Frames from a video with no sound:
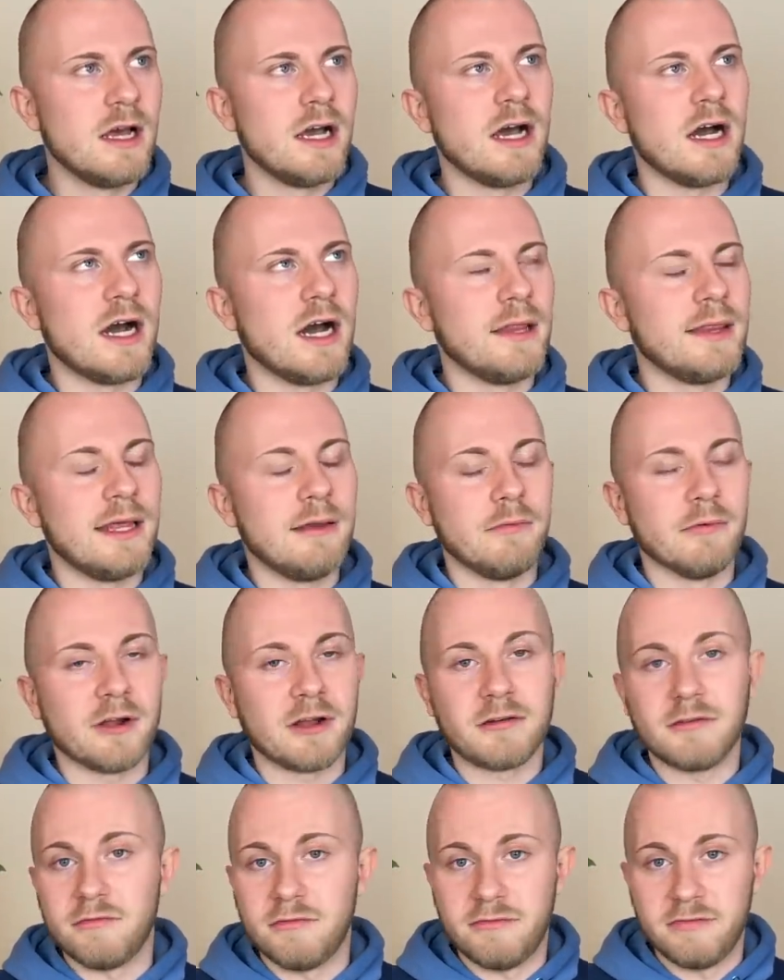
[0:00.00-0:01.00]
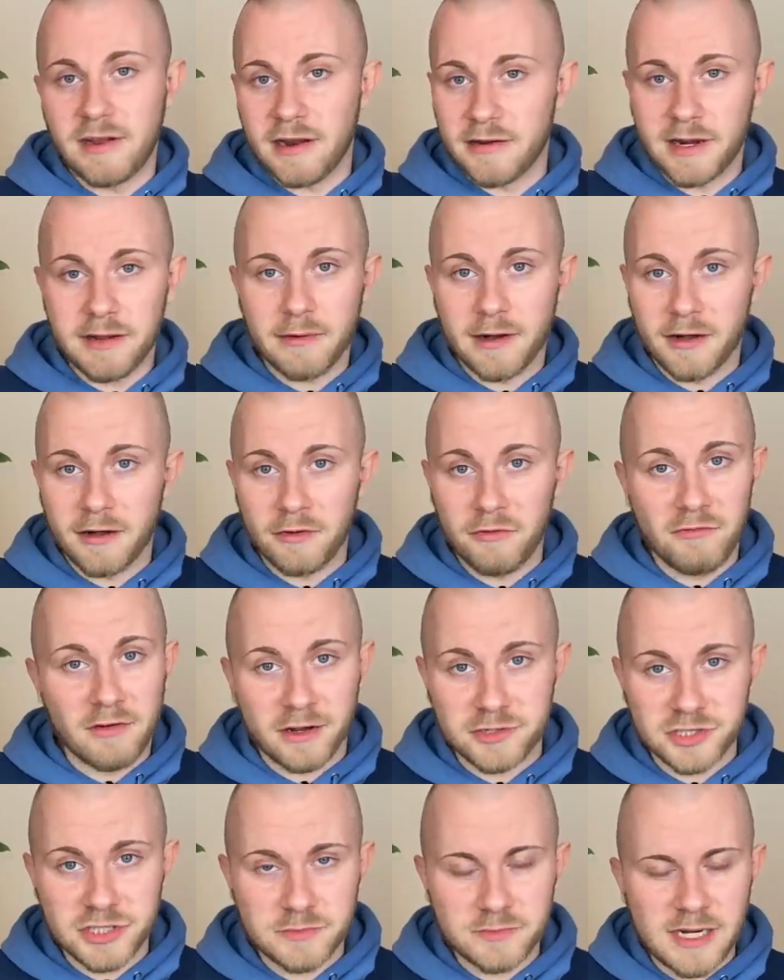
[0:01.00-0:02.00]
Uh, they work very well
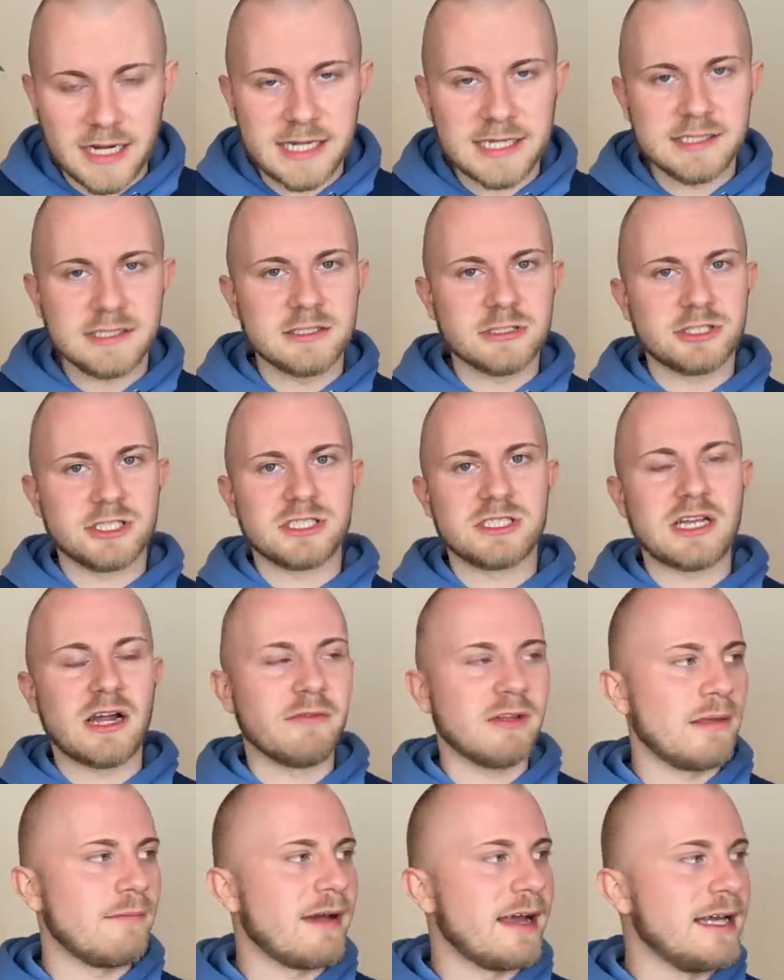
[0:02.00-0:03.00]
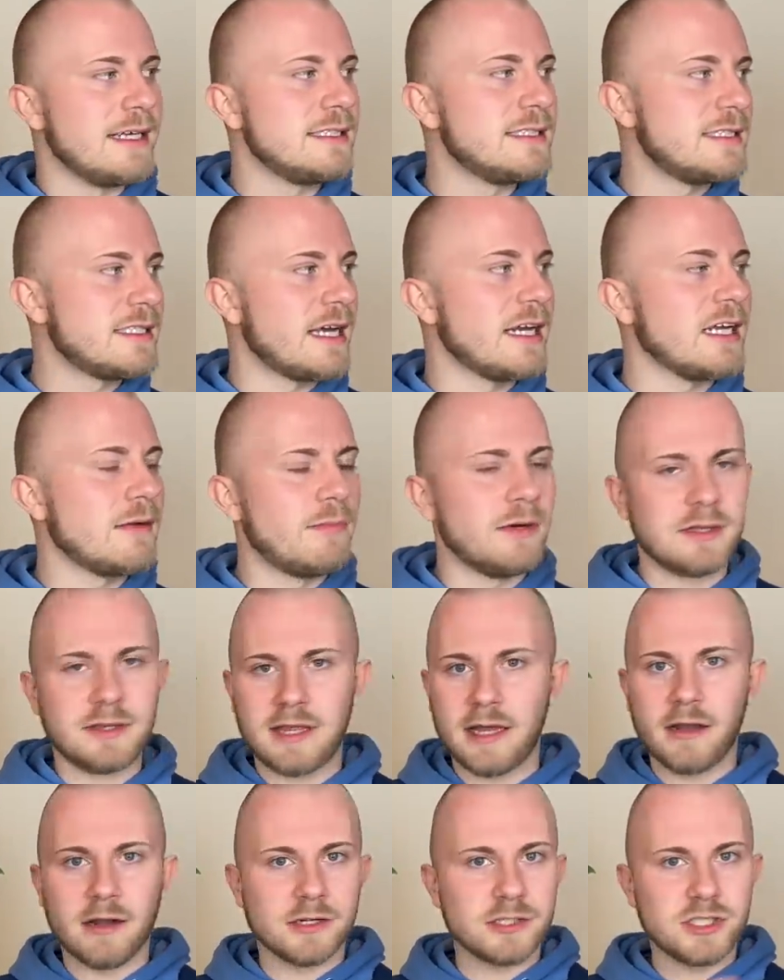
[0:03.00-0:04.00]
function-wise. They're just not really my aesthetic, but
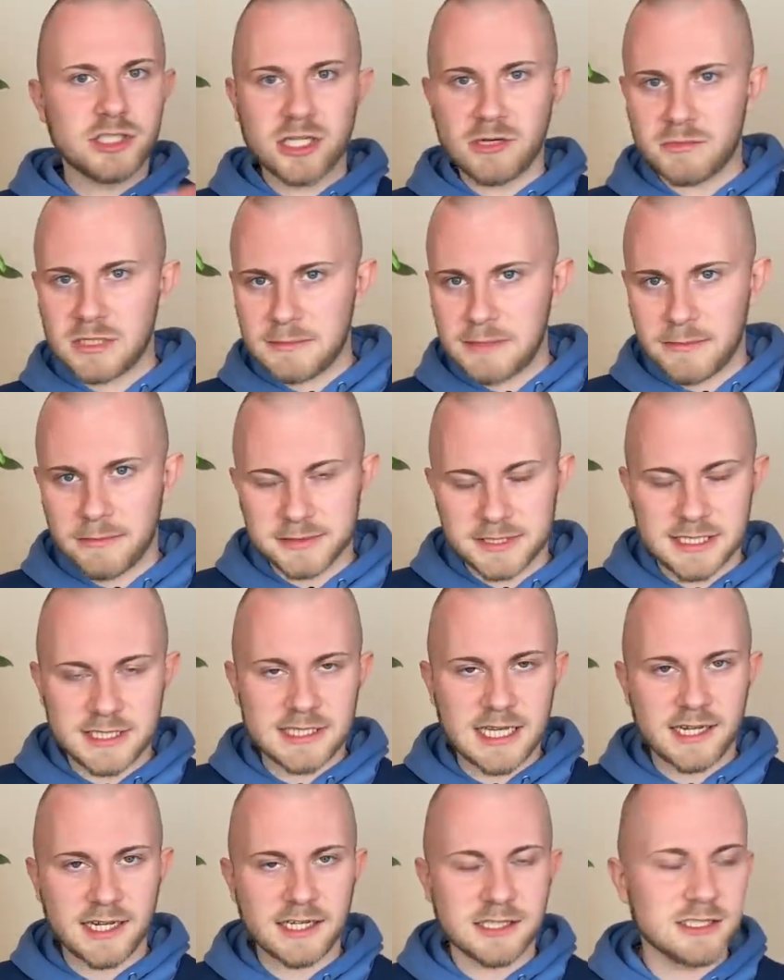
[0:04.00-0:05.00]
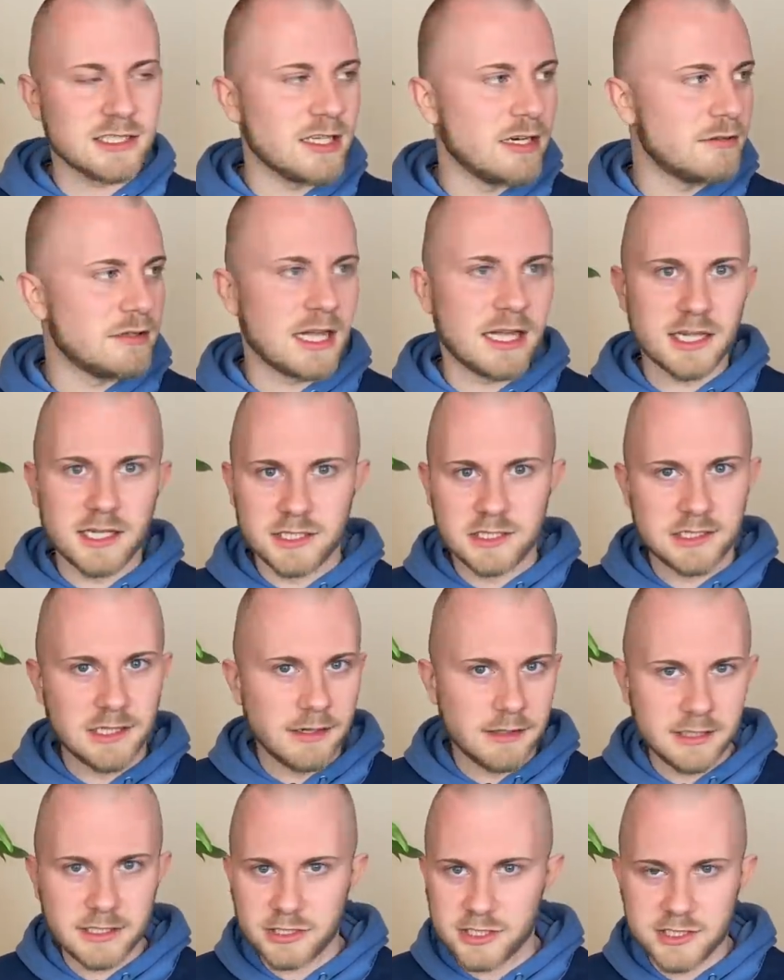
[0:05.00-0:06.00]
they are so many people's aesthetic, so that is
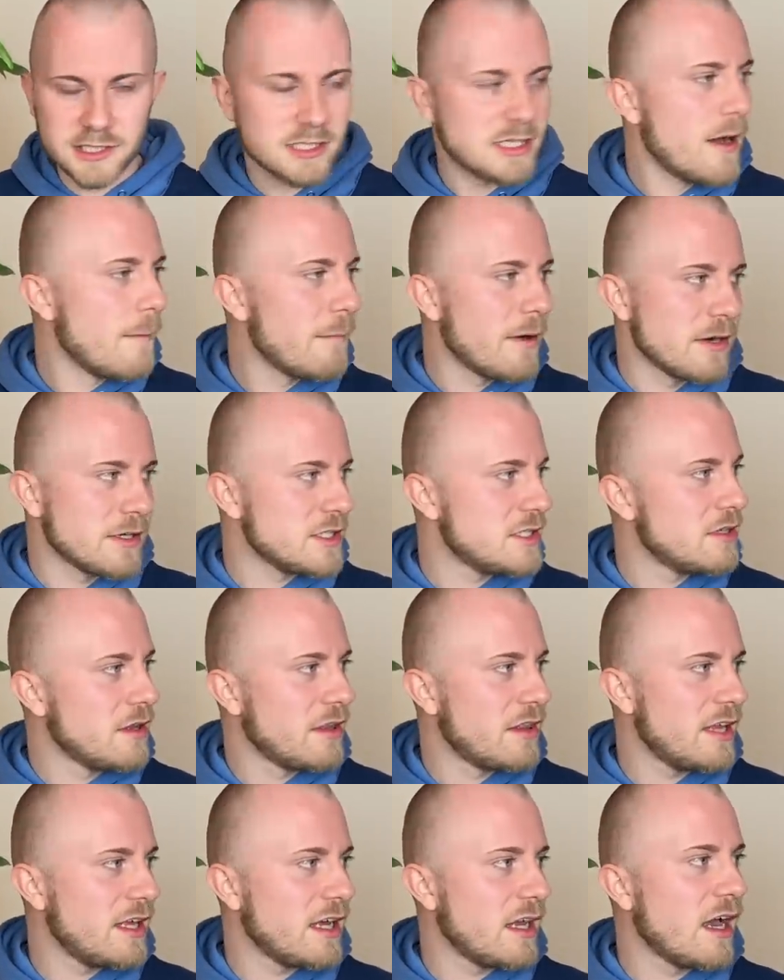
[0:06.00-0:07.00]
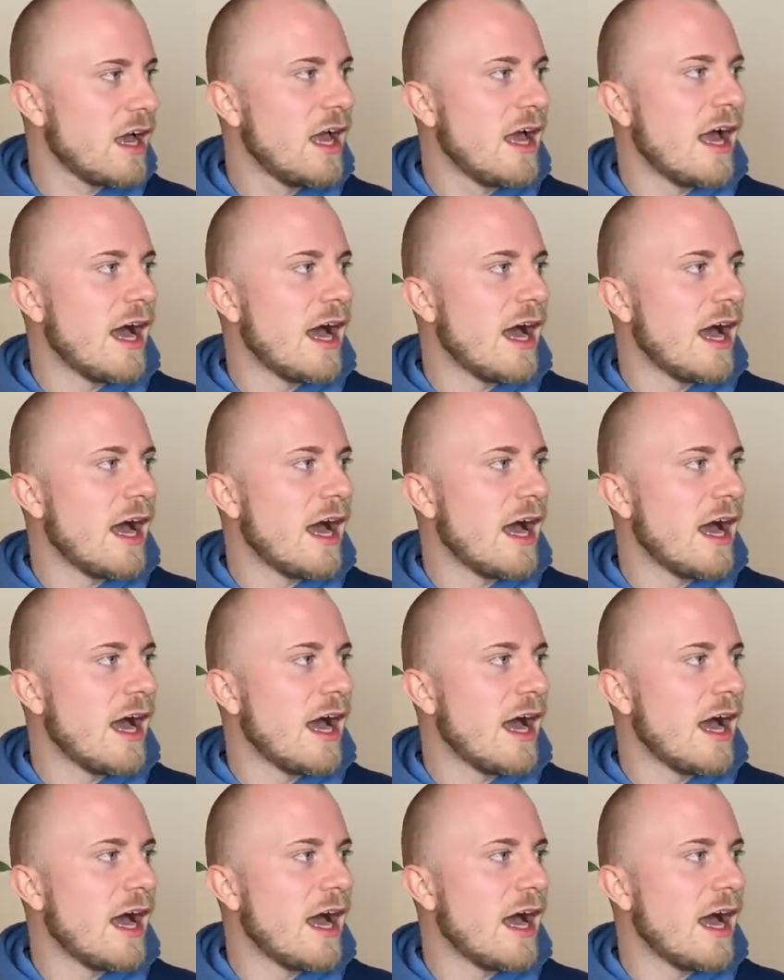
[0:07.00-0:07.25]
literally just a personal thing.